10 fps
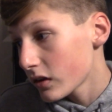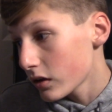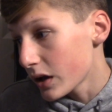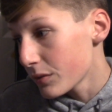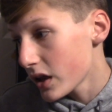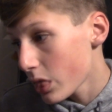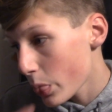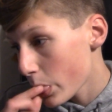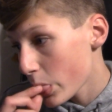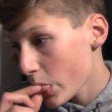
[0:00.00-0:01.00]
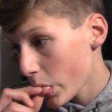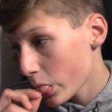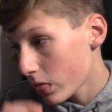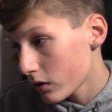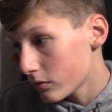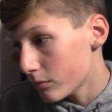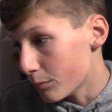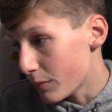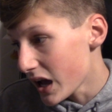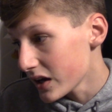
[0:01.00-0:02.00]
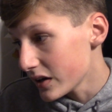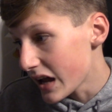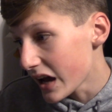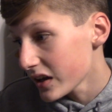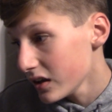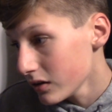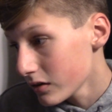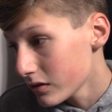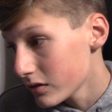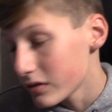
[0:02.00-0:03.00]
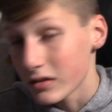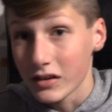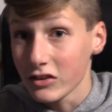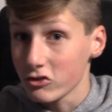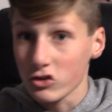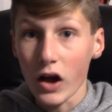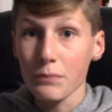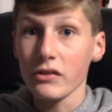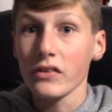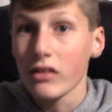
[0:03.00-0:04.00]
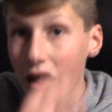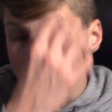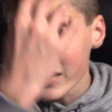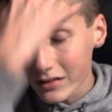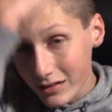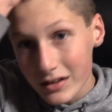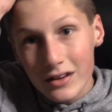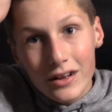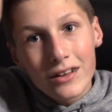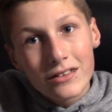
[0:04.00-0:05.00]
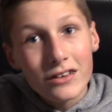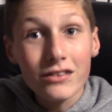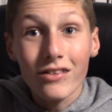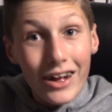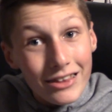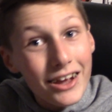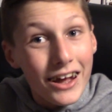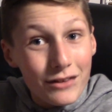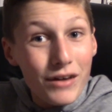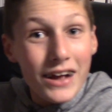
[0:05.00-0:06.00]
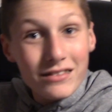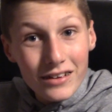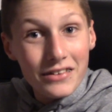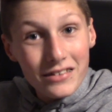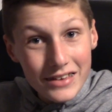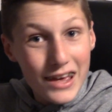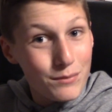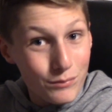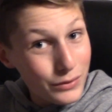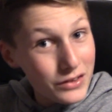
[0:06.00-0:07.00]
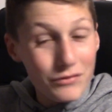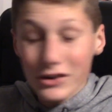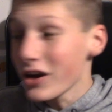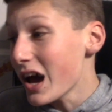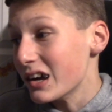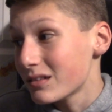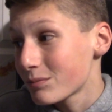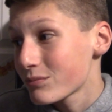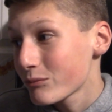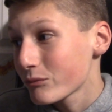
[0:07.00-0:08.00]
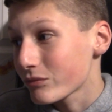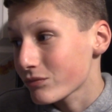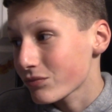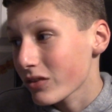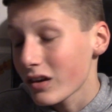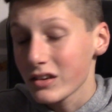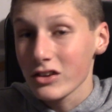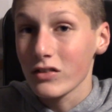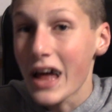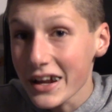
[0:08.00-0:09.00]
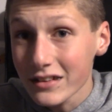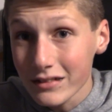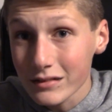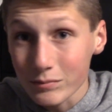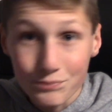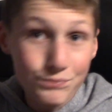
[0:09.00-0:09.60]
I mean, Matt Nagy, his job's on the line. There's a lot that kind of rides on this game, believe it or not. The Lions